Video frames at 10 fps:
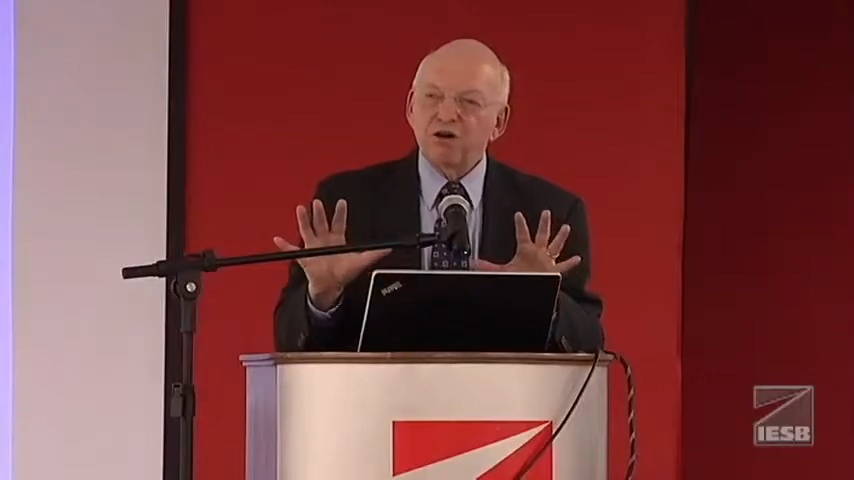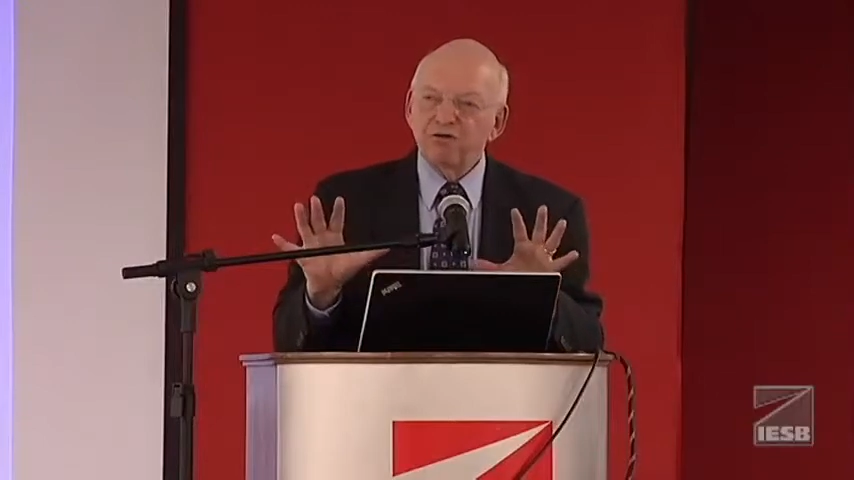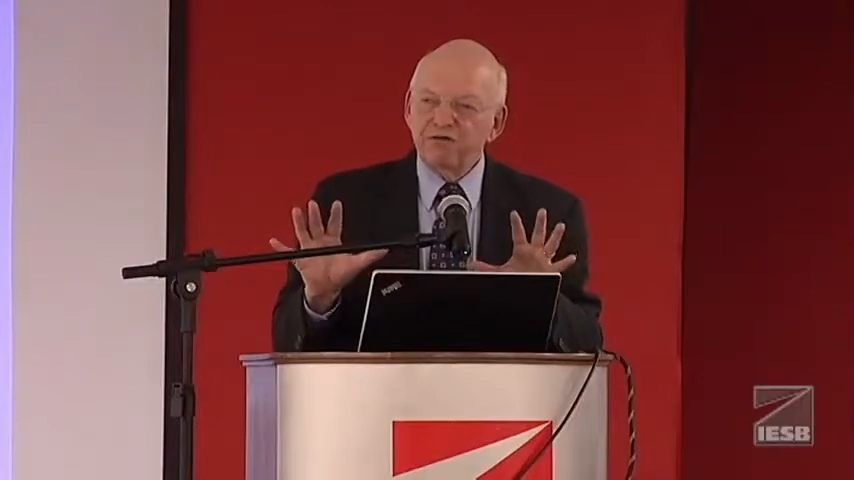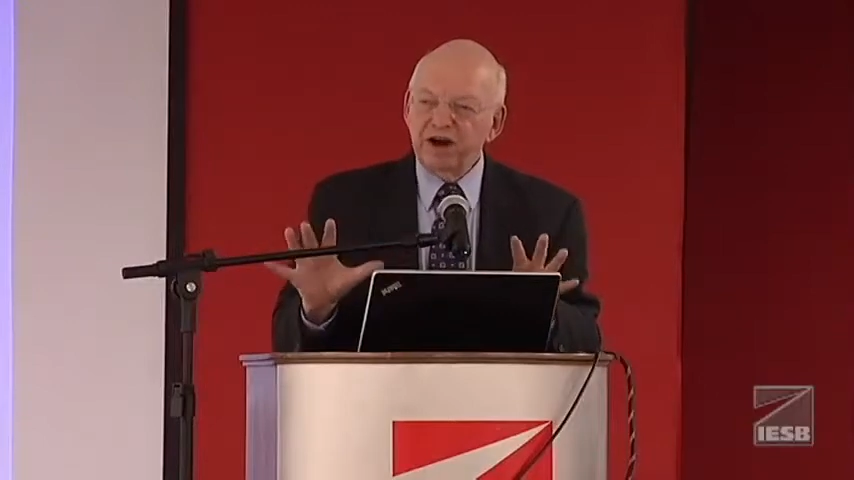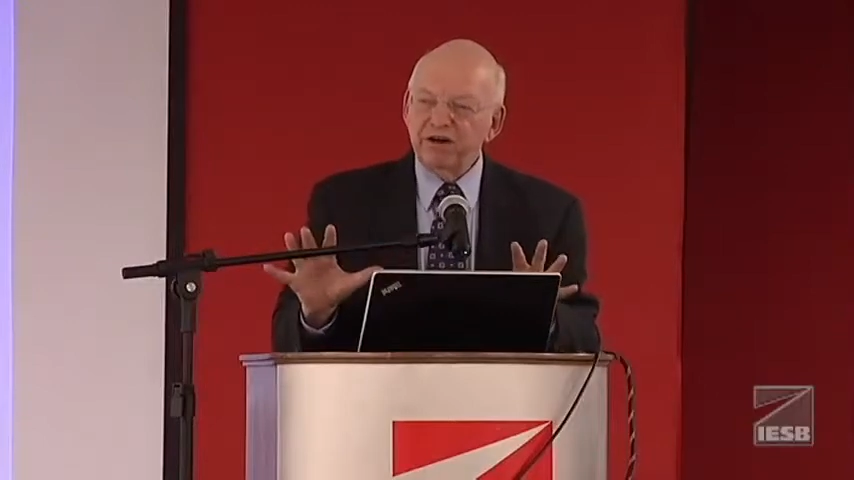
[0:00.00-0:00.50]

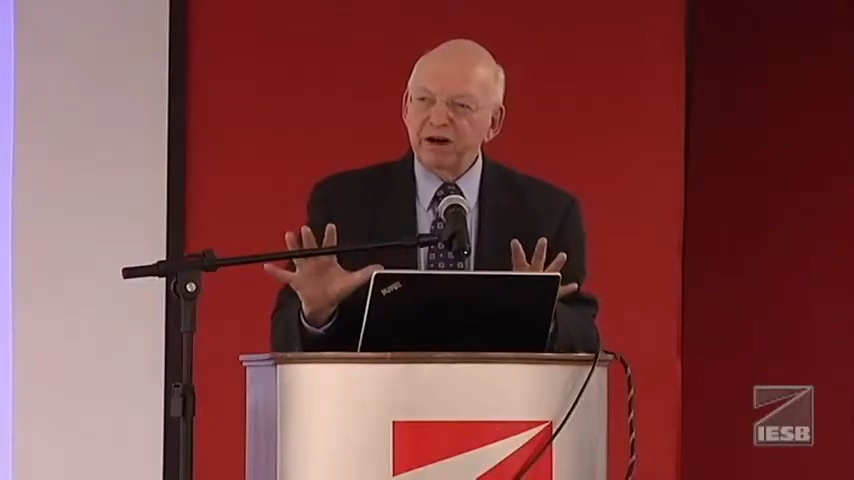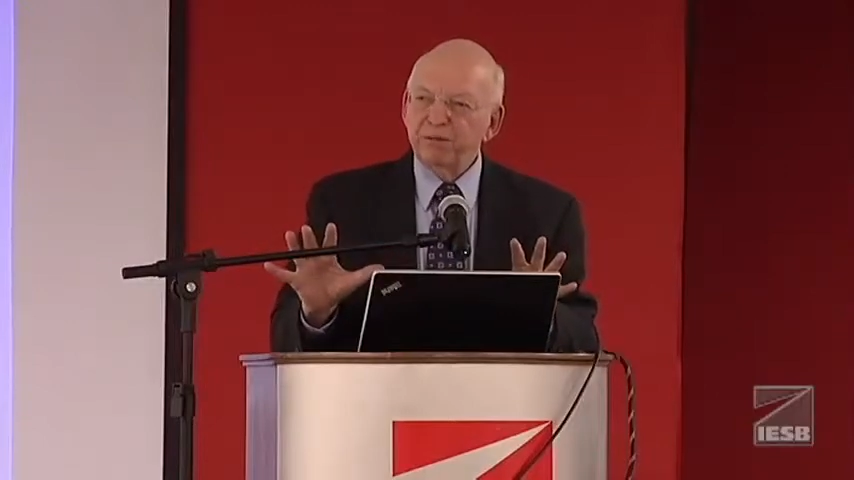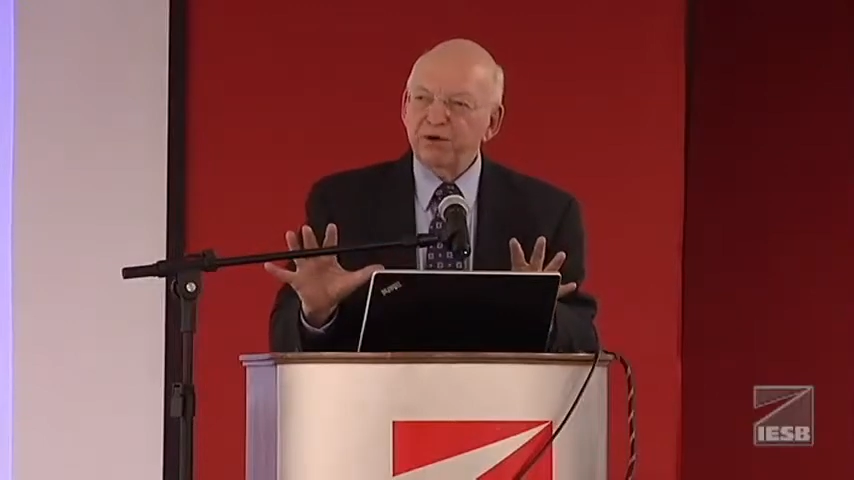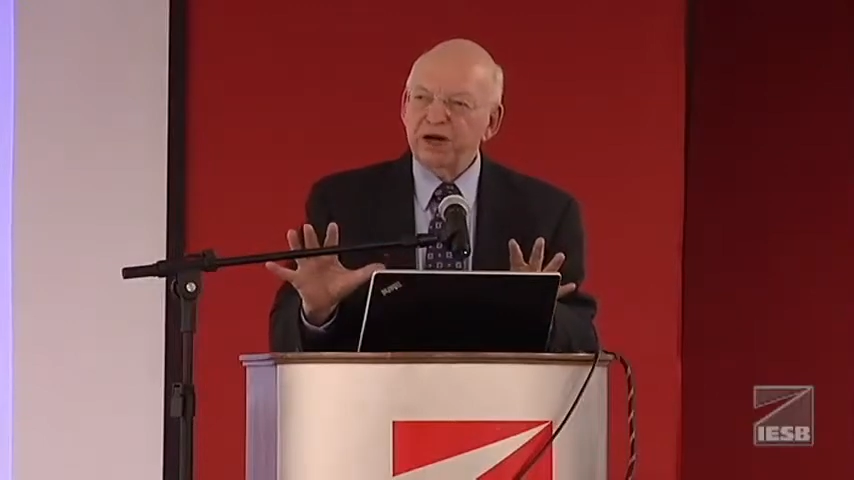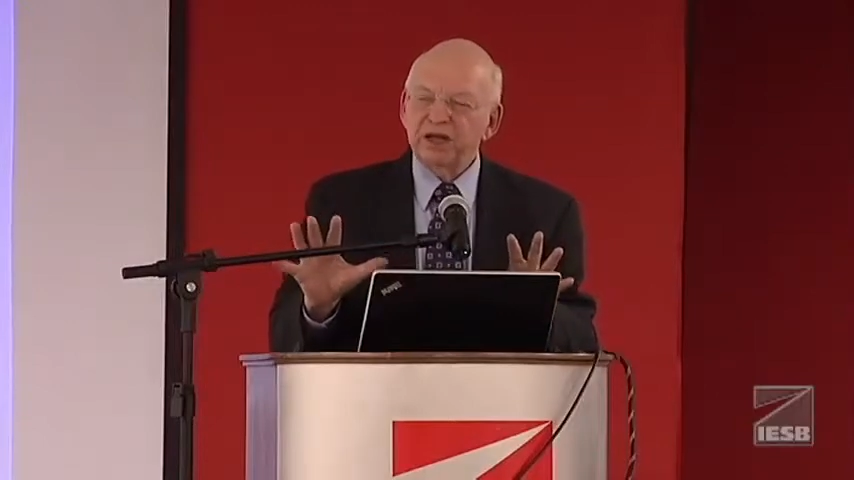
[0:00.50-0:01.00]
Very
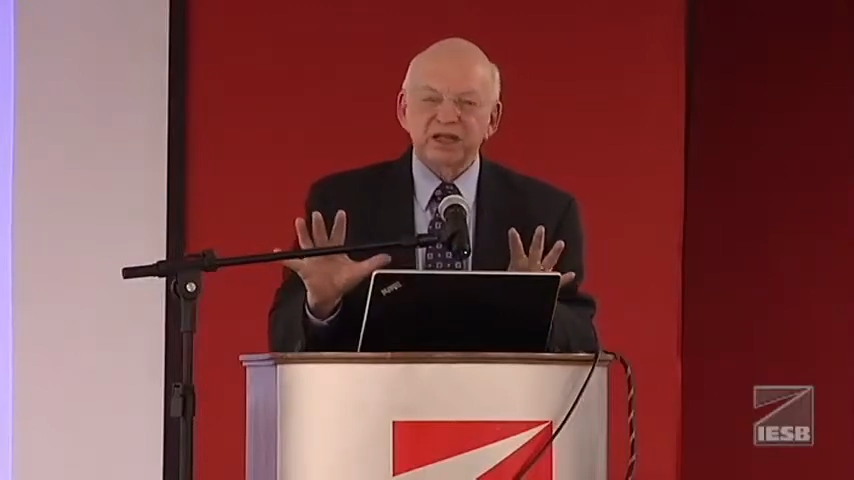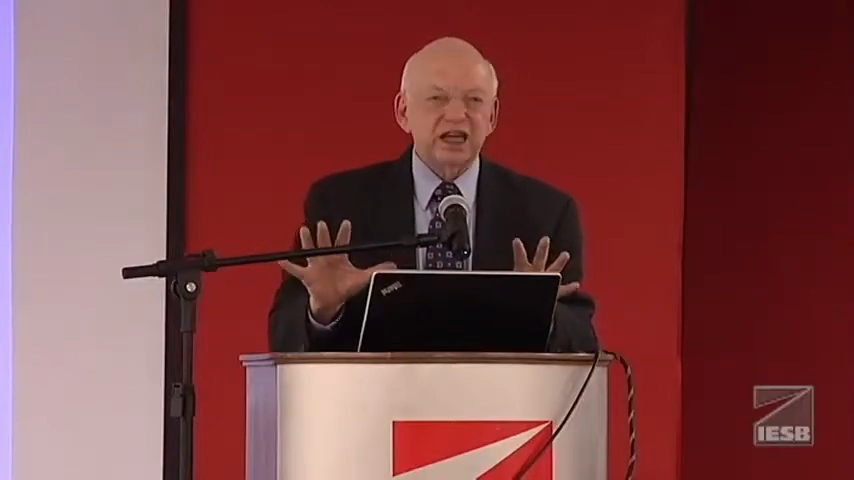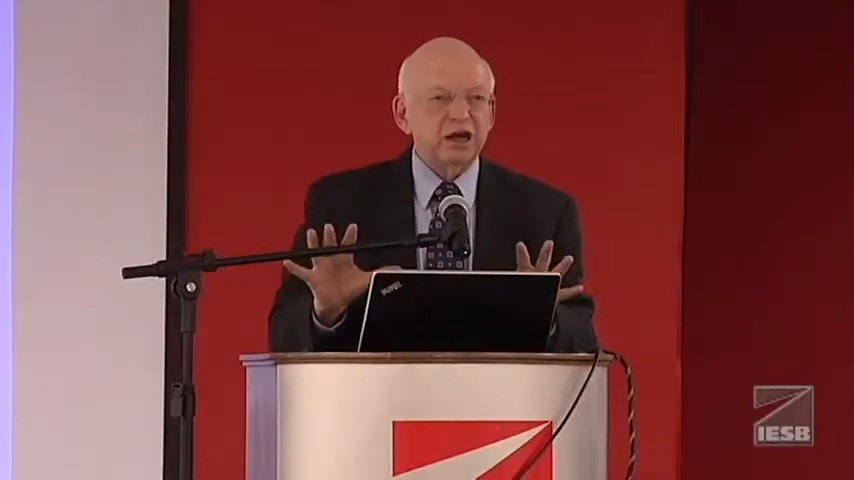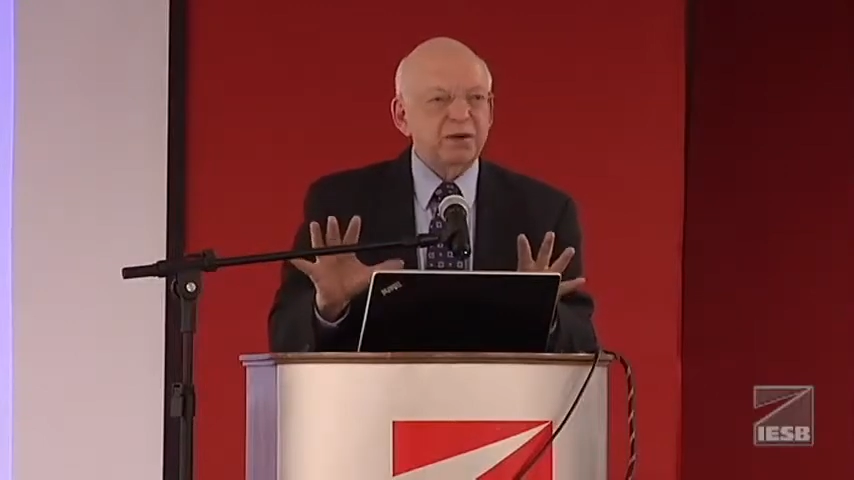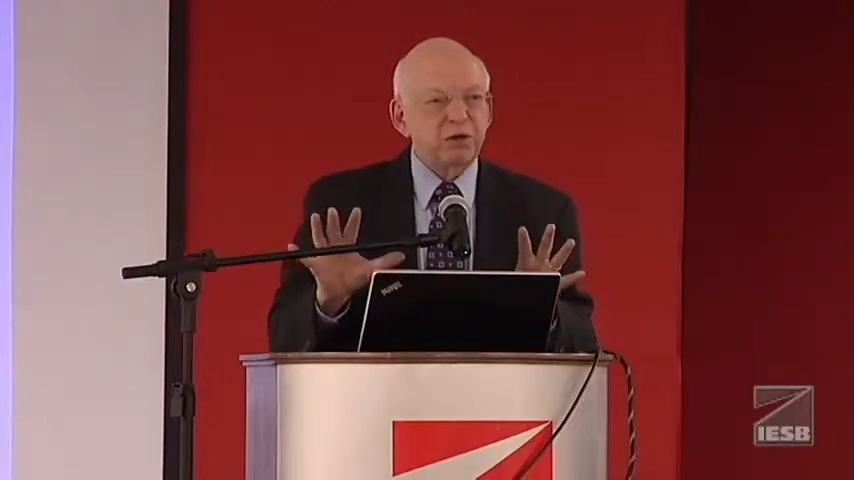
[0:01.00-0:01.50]
important to
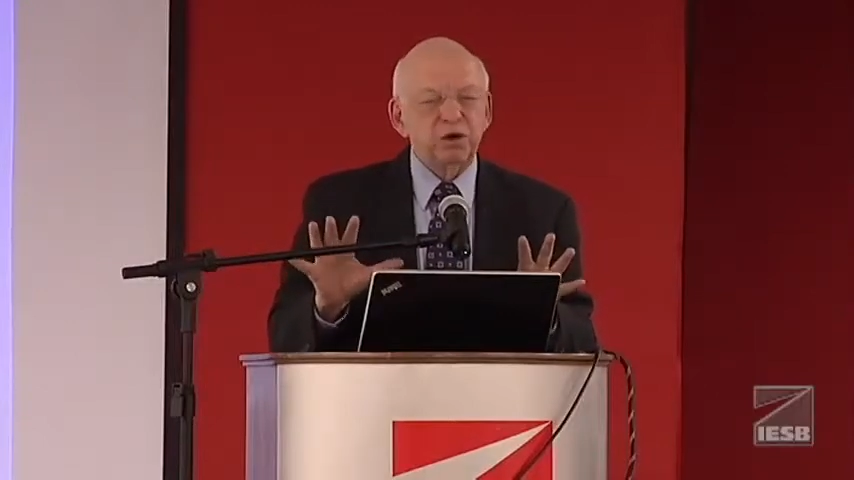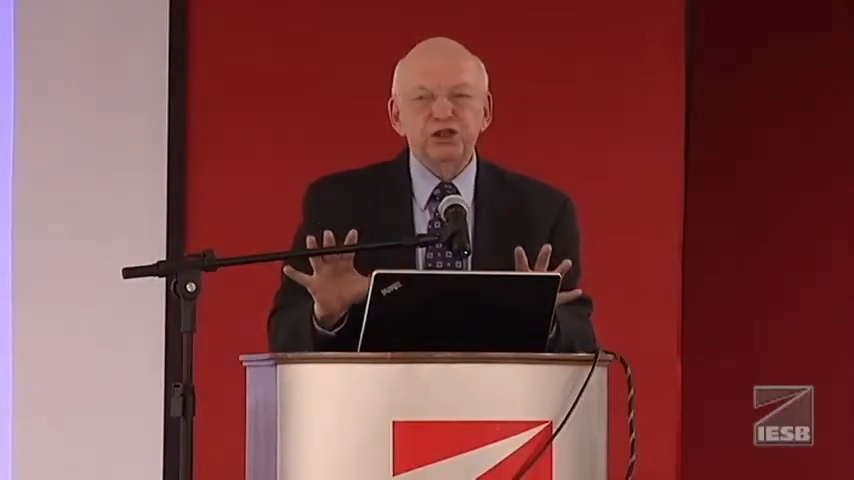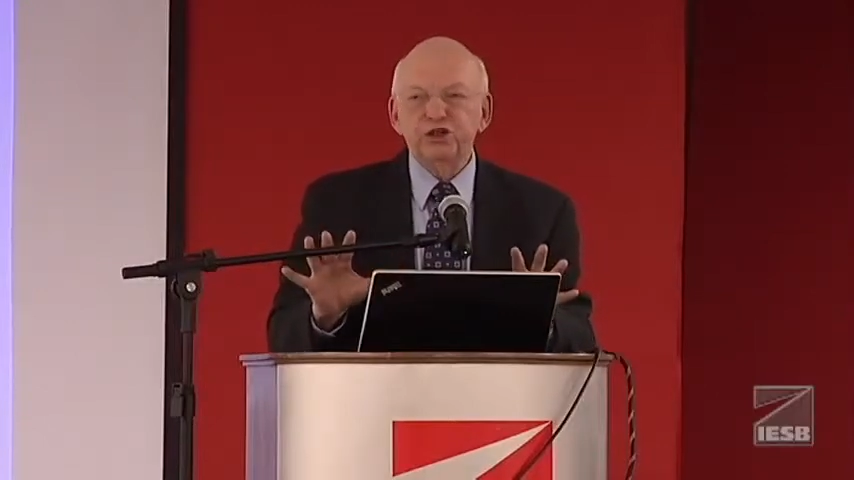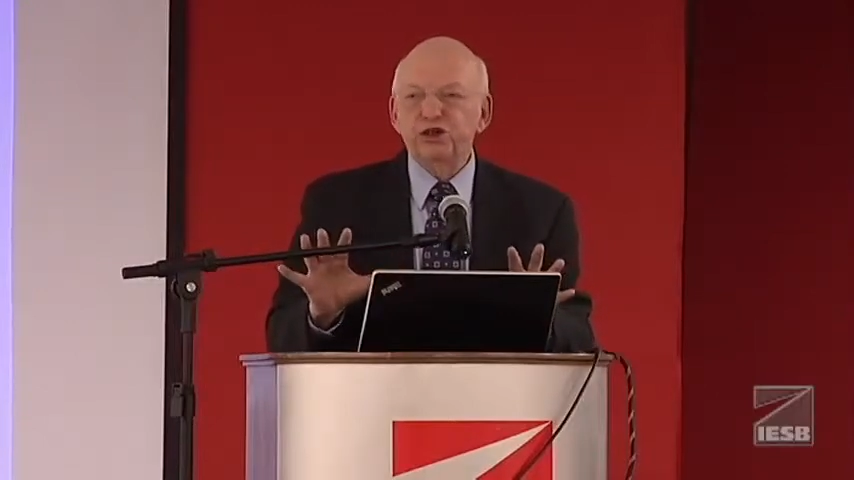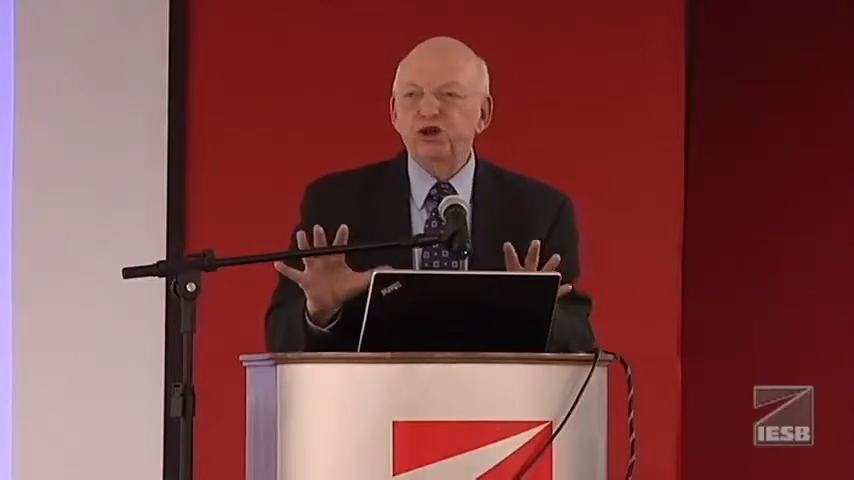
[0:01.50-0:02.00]
think about what
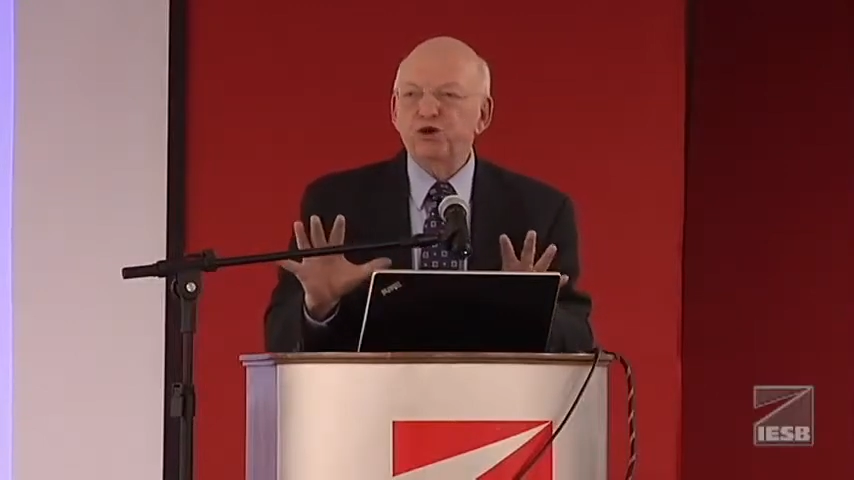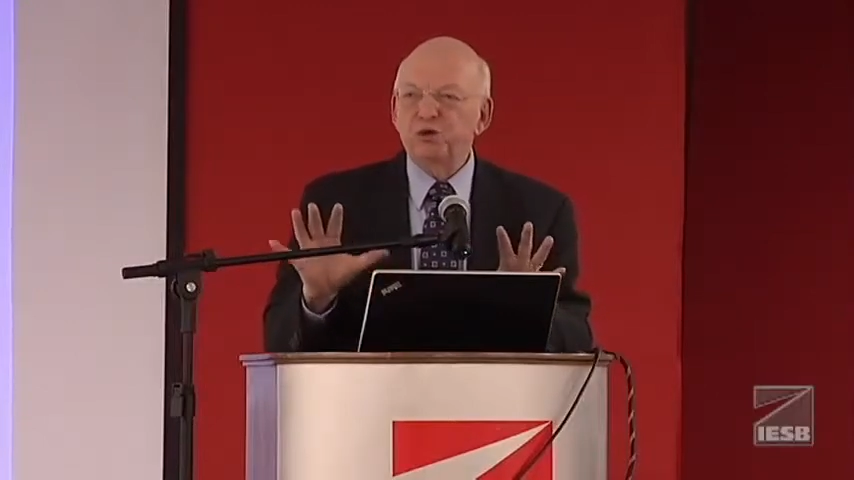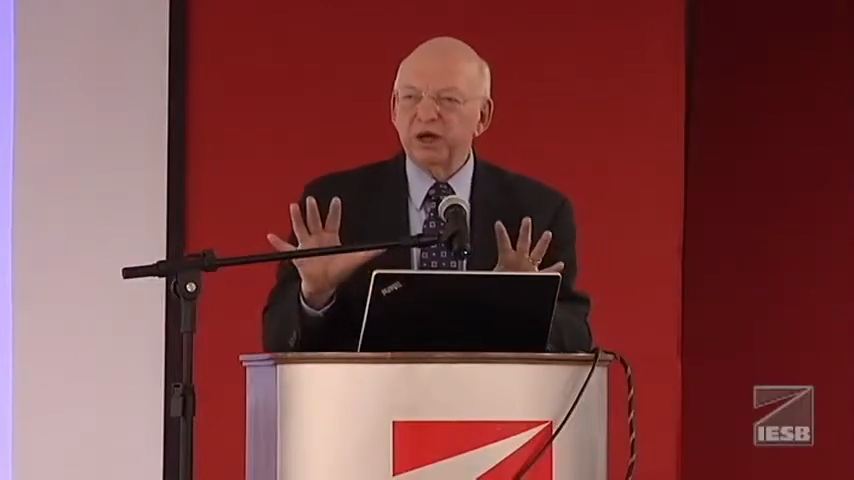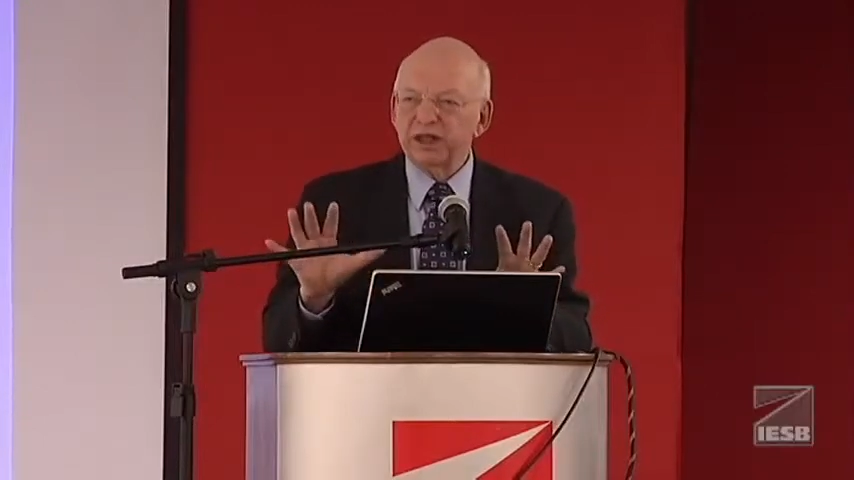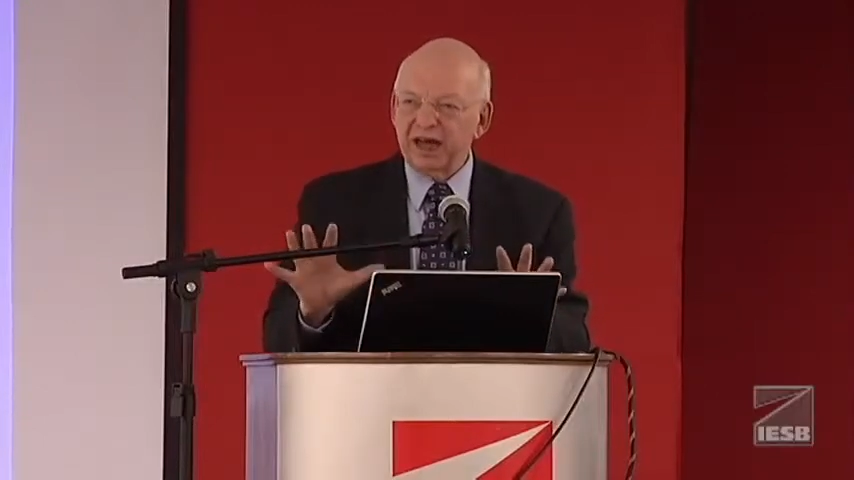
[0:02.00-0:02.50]
you do with